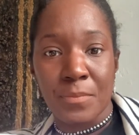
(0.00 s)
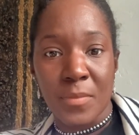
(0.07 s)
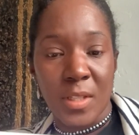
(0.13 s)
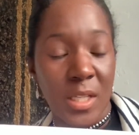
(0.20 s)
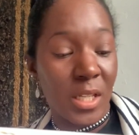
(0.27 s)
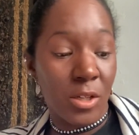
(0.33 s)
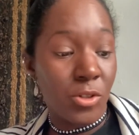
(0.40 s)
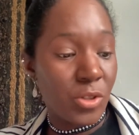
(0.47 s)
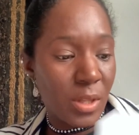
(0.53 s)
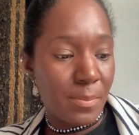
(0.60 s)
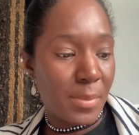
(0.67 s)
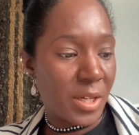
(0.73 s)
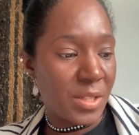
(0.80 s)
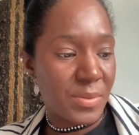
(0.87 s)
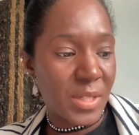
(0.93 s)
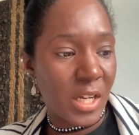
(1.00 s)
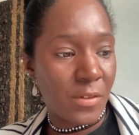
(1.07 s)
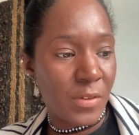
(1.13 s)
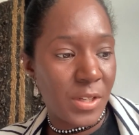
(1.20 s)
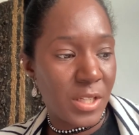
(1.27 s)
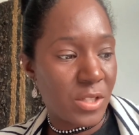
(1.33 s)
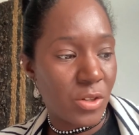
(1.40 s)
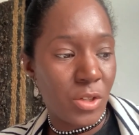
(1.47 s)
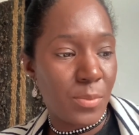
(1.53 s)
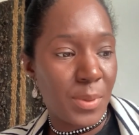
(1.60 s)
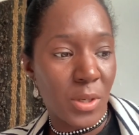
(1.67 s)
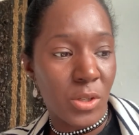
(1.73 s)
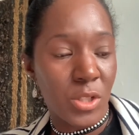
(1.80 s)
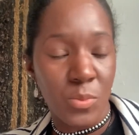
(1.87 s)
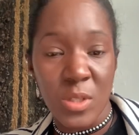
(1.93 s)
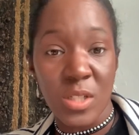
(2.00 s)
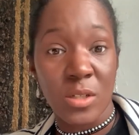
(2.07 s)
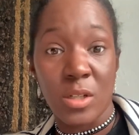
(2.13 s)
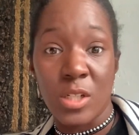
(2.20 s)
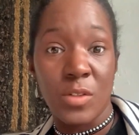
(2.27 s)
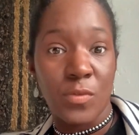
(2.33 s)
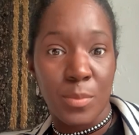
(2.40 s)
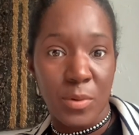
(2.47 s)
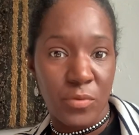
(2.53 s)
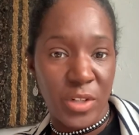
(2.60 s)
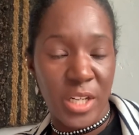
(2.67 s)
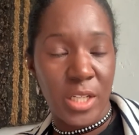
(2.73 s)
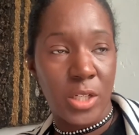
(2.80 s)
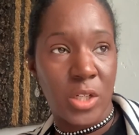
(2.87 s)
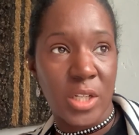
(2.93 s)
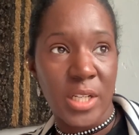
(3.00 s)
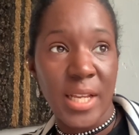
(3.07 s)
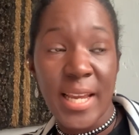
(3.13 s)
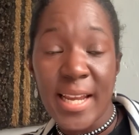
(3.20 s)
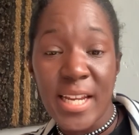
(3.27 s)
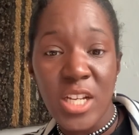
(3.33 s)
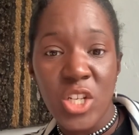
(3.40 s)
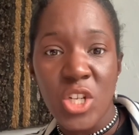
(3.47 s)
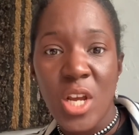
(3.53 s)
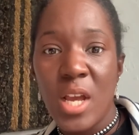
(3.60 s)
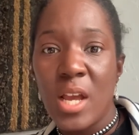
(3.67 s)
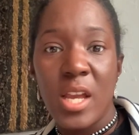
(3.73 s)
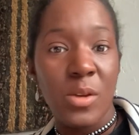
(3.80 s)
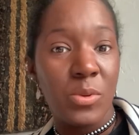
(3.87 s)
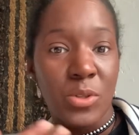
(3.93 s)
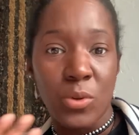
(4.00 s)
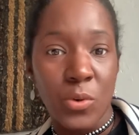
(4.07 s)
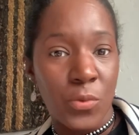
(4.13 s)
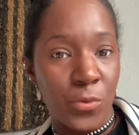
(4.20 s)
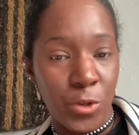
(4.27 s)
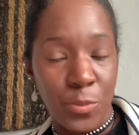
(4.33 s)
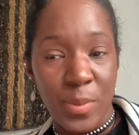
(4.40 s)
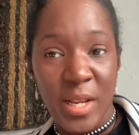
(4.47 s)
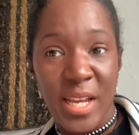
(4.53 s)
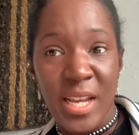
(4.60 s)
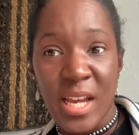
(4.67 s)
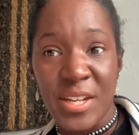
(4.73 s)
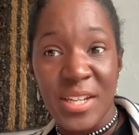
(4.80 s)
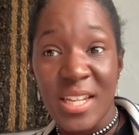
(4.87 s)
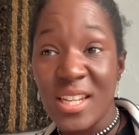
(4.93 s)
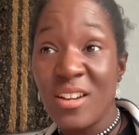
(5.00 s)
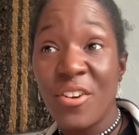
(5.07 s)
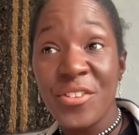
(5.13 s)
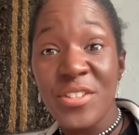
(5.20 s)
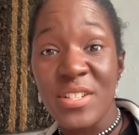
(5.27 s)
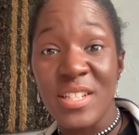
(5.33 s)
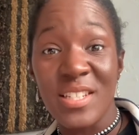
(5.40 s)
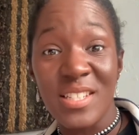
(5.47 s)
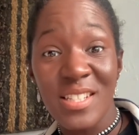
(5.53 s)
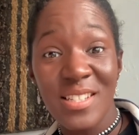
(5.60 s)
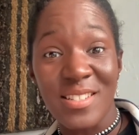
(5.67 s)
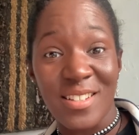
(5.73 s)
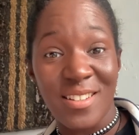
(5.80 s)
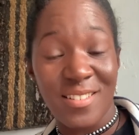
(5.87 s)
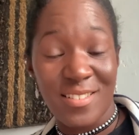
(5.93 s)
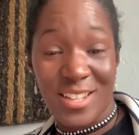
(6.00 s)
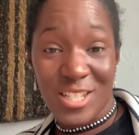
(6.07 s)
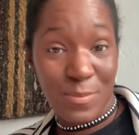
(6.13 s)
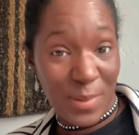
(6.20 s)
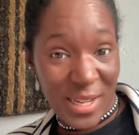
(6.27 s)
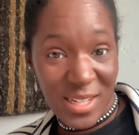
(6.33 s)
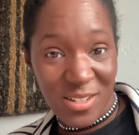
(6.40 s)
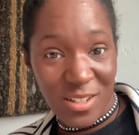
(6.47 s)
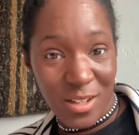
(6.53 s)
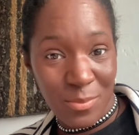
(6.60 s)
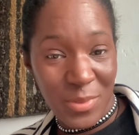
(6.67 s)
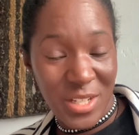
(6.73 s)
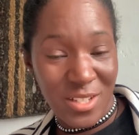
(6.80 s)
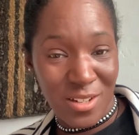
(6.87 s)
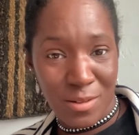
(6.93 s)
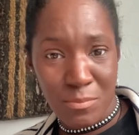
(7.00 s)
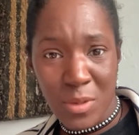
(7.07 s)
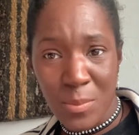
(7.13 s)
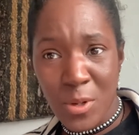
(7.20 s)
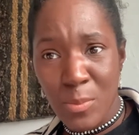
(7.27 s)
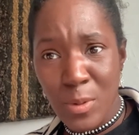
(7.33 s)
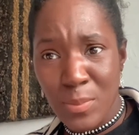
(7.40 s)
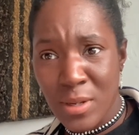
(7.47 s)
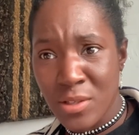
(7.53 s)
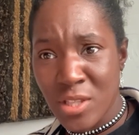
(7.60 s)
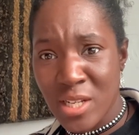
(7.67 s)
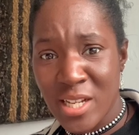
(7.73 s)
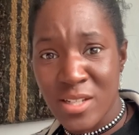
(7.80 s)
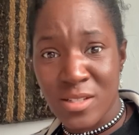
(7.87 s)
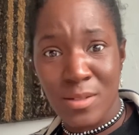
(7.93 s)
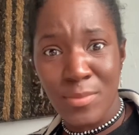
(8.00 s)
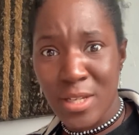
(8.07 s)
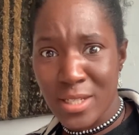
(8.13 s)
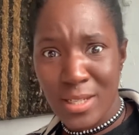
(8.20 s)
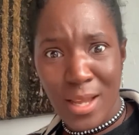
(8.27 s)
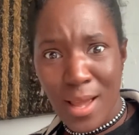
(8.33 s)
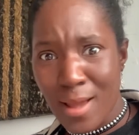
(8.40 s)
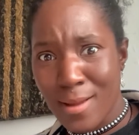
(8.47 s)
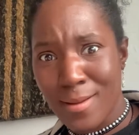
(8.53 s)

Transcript: He could do them by himself, and it's only because we started from a really young age. It was all through play, and he honestly sees it as playtime. He's like, "Mom, can we play the letters?" I'm like, "Yeah,